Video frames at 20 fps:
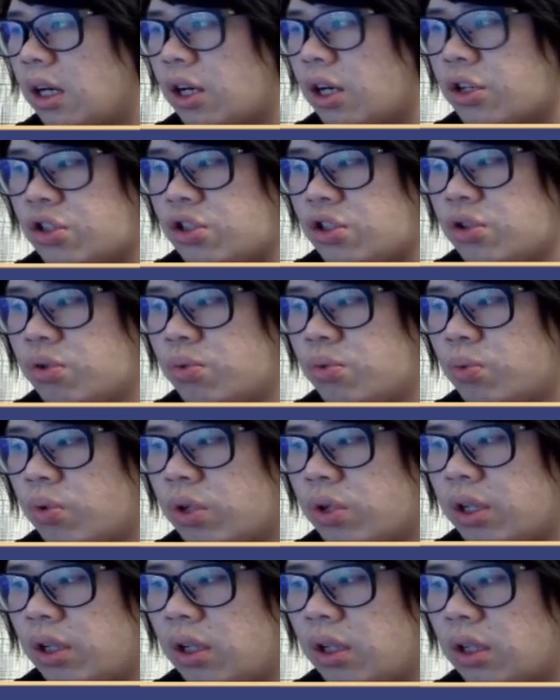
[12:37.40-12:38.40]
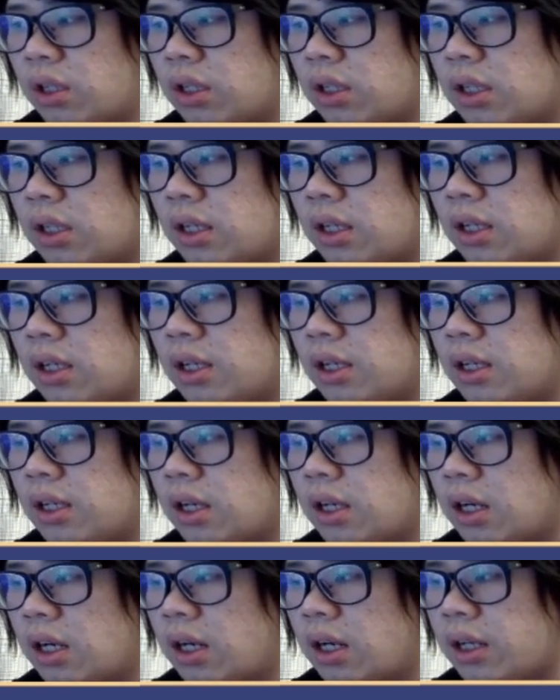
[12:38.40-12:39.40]
you will,
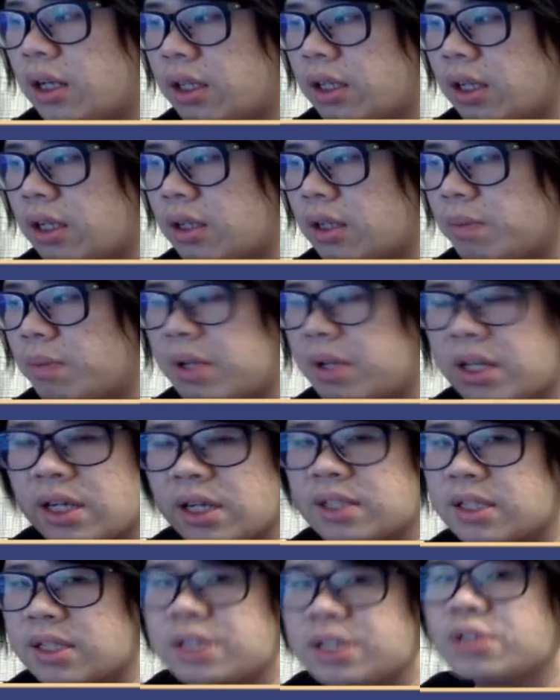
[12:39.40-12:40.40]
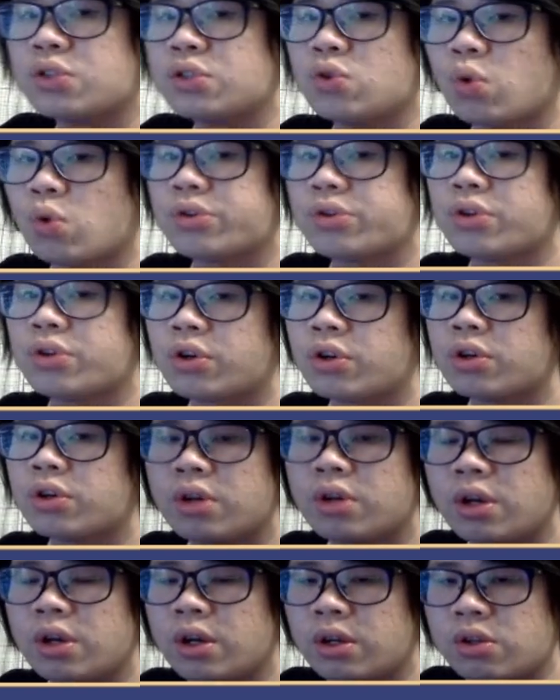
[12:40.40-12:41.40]
because it is your turn,
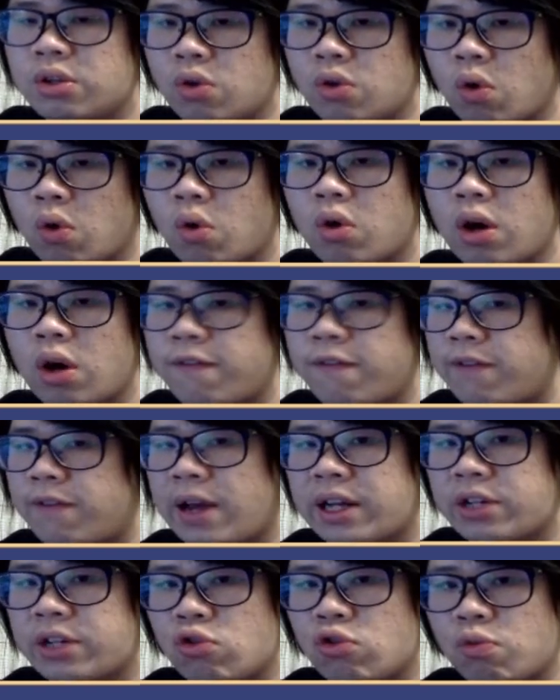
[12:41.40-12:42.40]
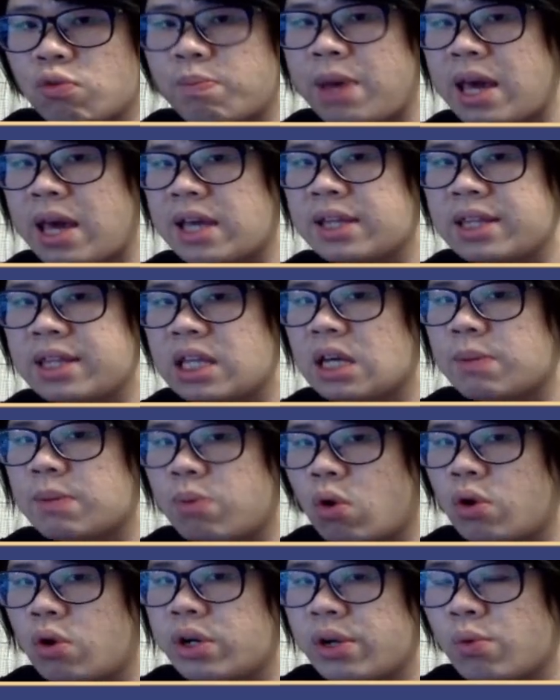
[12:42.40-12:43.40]
your effect to ping the
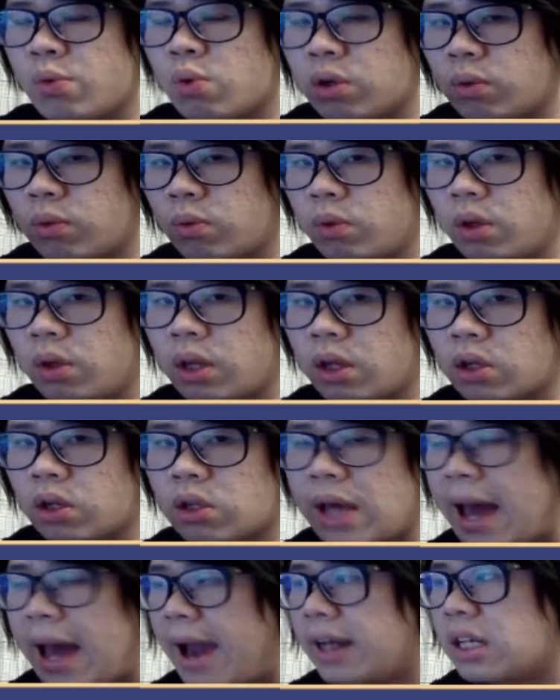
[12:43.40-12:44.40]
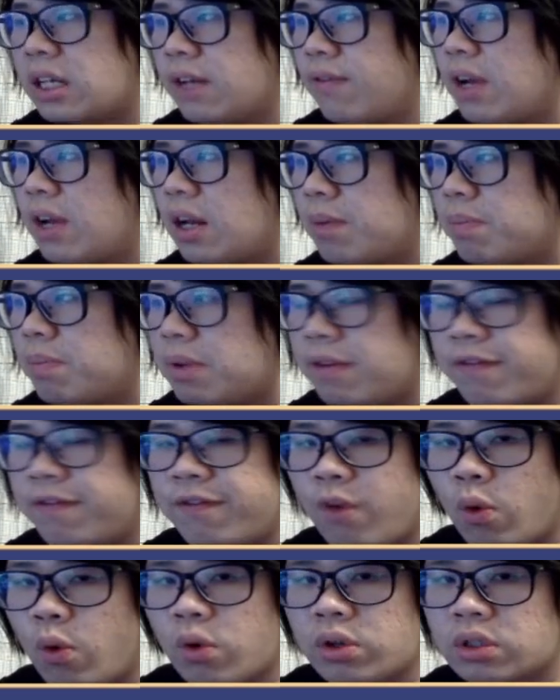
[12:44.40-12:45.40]
opponent will activate
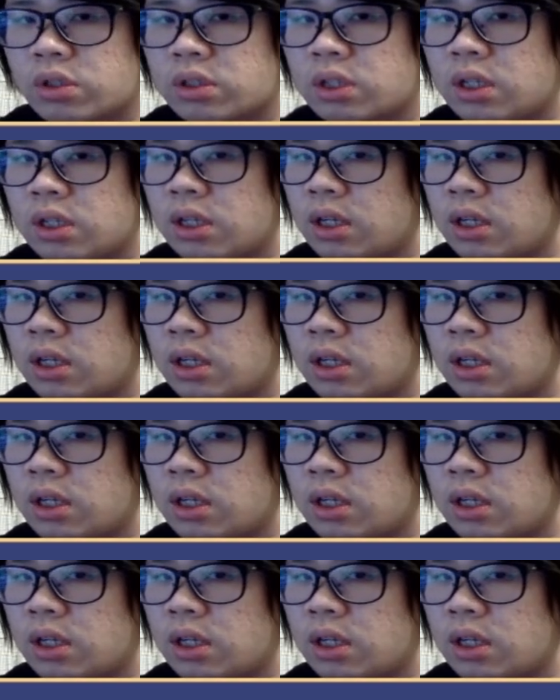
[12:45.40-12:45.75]
before